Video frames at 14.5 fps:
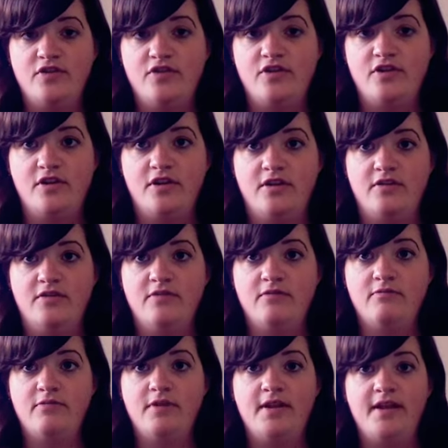she's
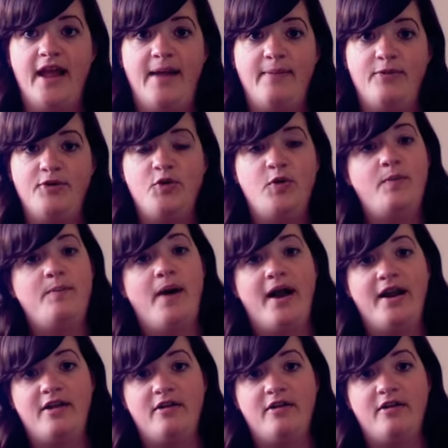really able to embody